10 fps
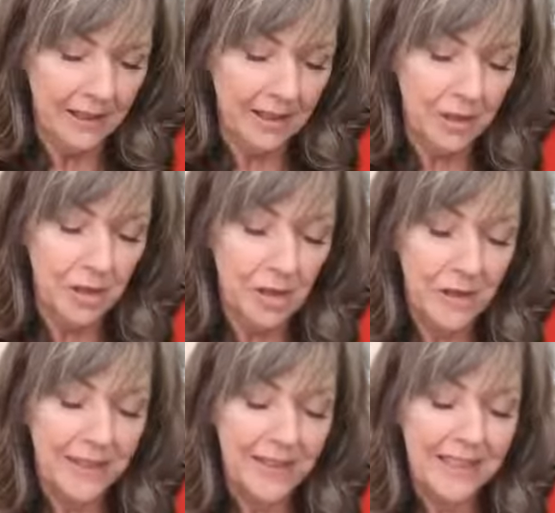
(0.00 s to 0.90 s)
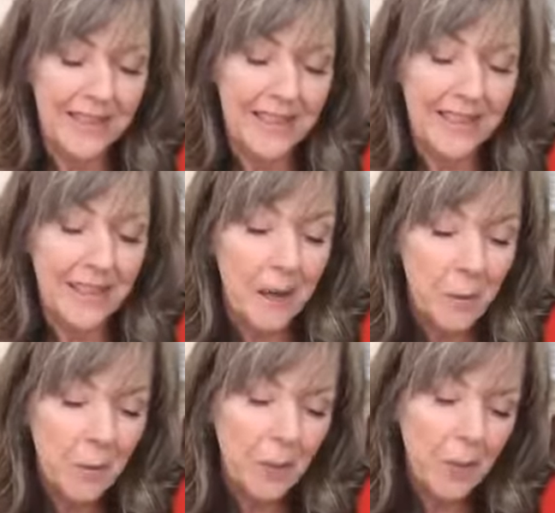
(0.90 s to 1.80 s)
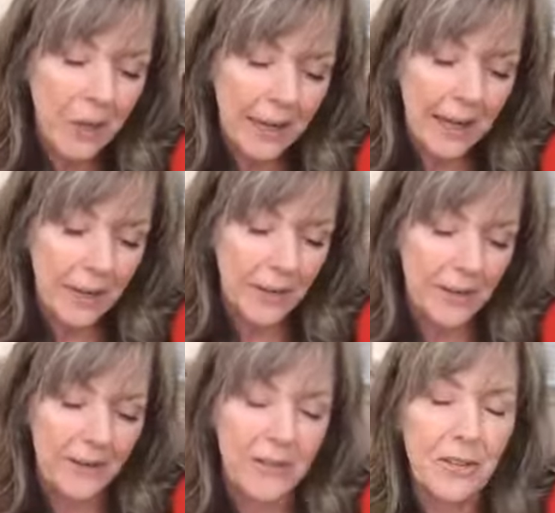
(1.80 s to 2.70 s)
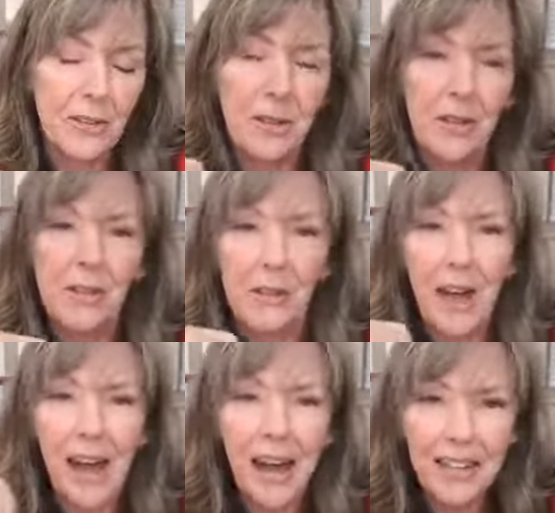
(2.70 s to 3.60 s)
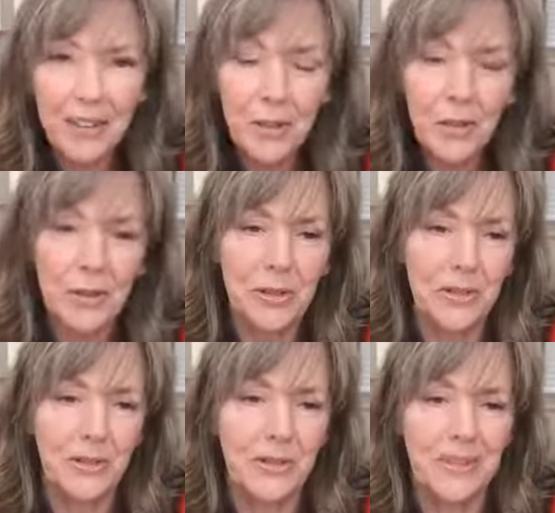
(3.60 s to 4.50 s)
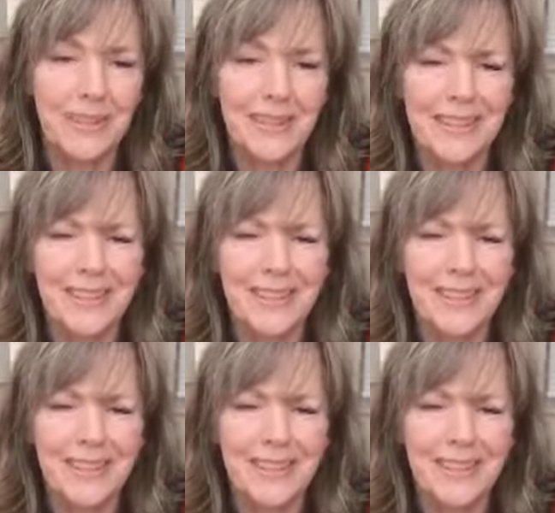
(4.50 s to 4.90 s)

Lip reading: Stress is the #1 health concern for high school students.